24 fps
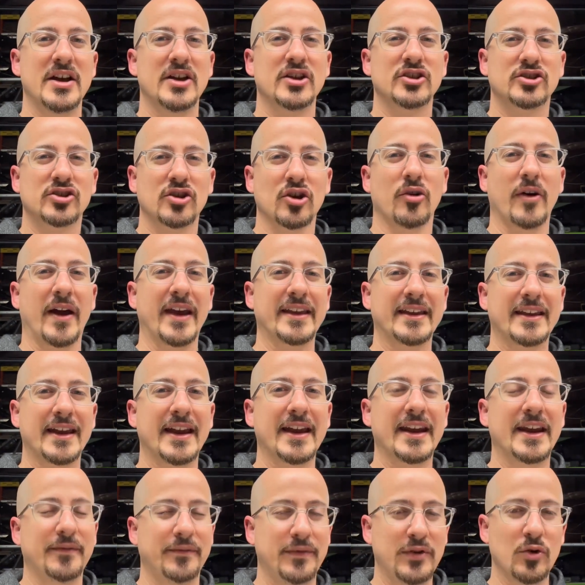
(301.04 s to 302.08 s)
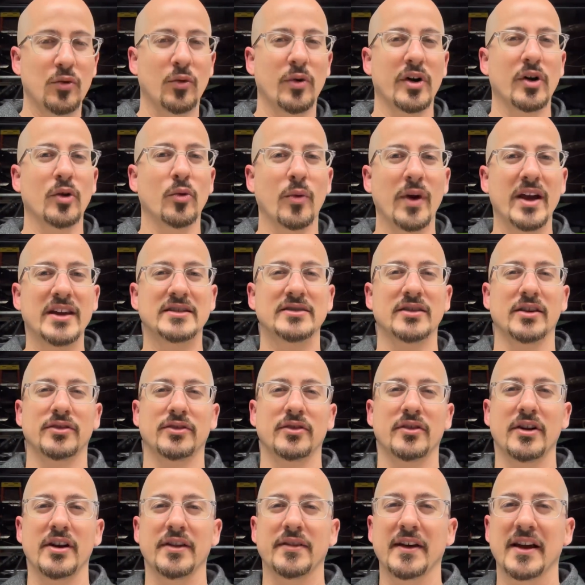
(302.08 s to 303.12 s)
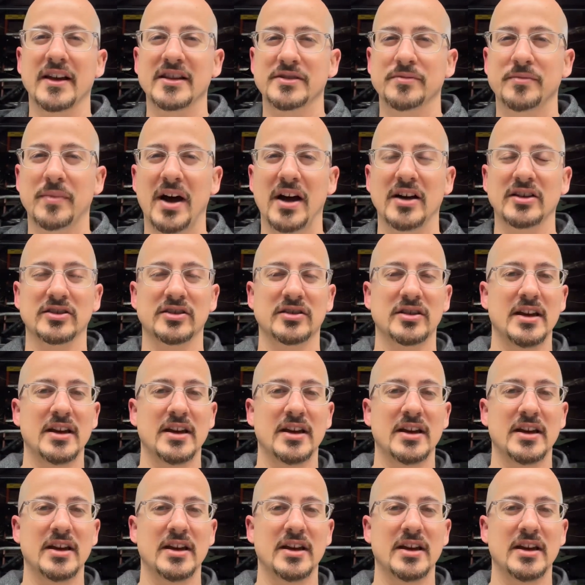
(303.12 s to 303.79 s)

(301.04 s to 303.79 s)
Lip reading: so I get if you want to wait till 30,000 miles.